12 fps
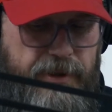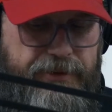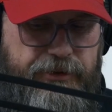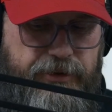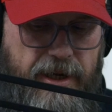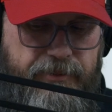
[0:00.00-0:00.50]

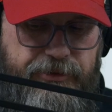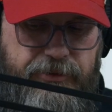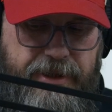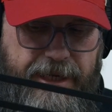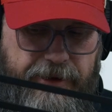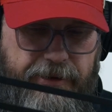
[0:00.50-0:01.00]
the job is you
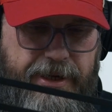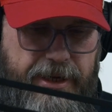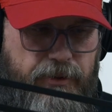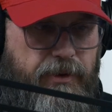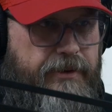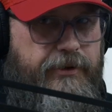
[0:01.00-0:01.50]
carry
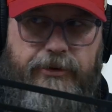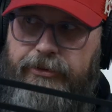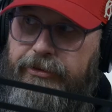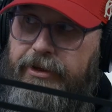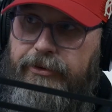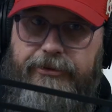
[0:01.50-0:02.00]
in whatever your
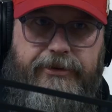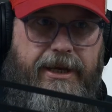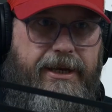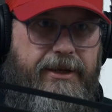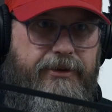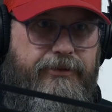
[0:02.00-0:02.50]
skill
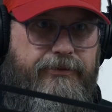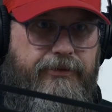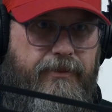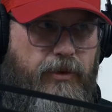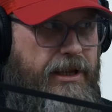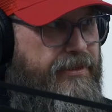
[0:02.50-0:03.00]
set is
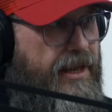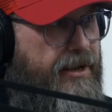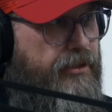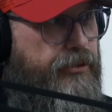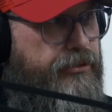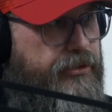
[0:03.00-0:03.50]
from like that
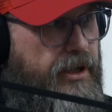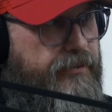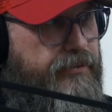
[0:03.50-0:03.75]
other stuff